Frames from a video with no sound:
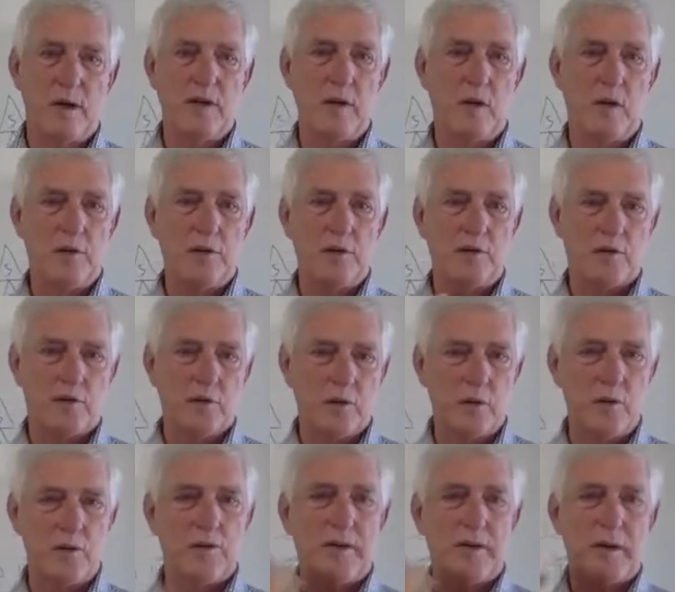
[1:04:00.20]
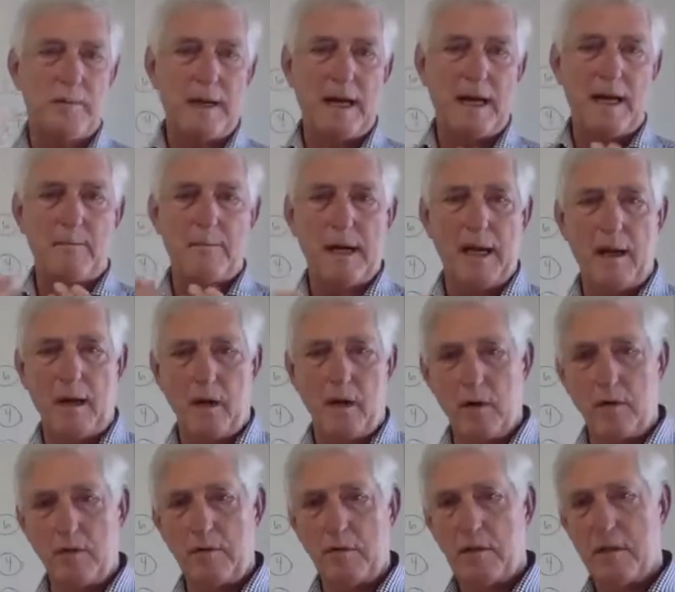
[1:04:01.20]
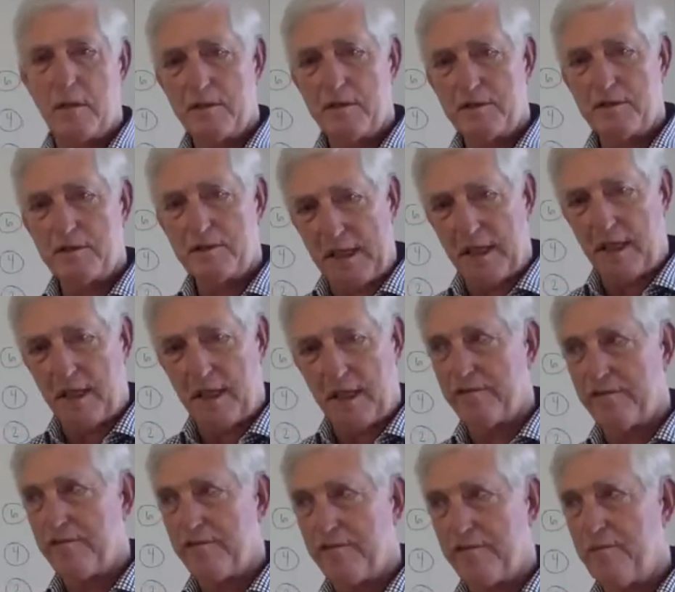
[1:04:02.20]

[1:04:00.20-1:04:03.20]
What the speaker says: to know the truth about my own self,